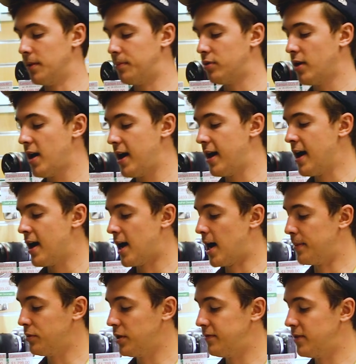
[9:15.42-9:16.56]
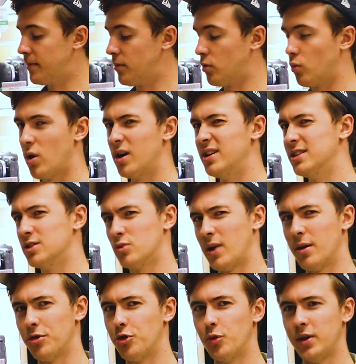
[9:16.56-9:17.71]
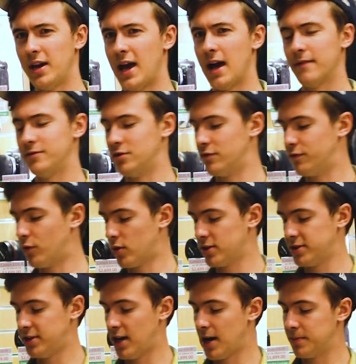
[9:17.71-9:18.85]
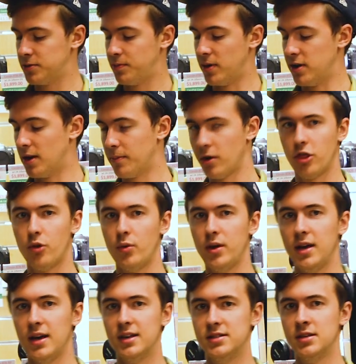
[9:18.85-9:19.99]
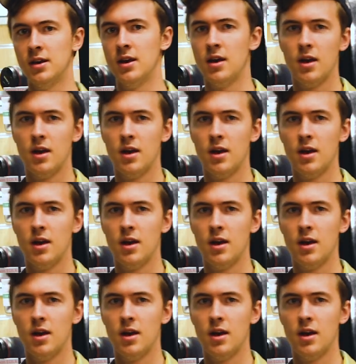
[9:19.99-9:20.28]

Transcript: into play. I believe number one is around three and a half to four stops, but number three is